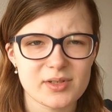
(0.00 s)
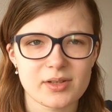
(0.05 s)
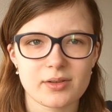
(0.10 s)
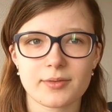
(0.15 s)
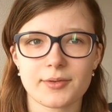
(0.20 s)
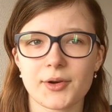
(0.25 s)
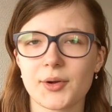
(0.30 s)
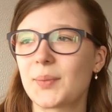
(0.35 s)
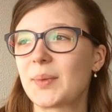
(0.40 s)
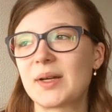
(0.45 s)
and
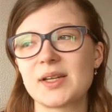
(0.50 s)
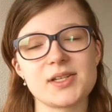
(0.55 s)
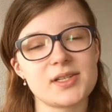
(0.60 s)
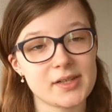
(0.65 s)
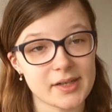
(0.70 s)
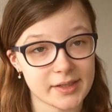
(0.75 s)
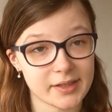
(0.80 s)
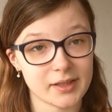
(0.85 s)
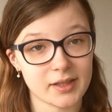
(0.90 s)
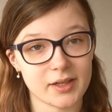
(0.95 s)
throughout my
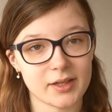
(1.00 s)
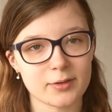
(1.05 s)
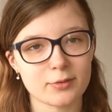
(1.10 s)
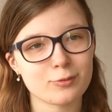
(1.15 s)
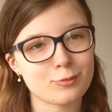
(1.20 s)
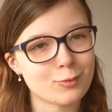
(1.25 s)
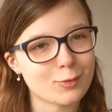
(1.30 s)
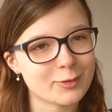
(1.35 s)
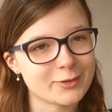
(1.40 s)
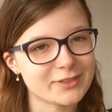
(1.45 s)
entire life
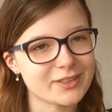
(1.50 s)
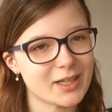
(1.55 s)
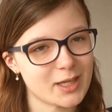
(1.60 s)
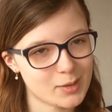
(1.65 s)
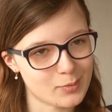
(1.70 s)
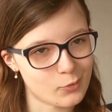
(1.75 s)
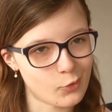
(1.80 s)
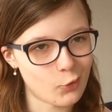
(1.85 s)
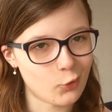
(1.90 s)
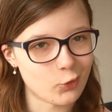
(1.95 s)
was
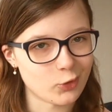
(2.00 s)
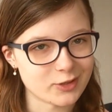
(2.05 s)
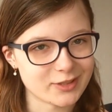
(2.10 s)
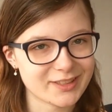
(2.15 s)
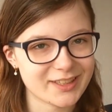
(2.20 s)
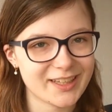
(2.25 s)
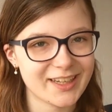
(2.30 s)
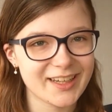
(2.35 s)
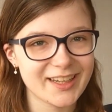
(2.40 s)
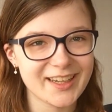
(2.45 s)
Animal
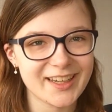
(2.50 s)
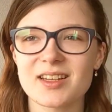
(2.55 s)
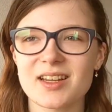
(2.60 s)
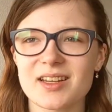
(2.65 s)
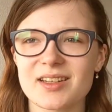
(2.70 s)
Crossing.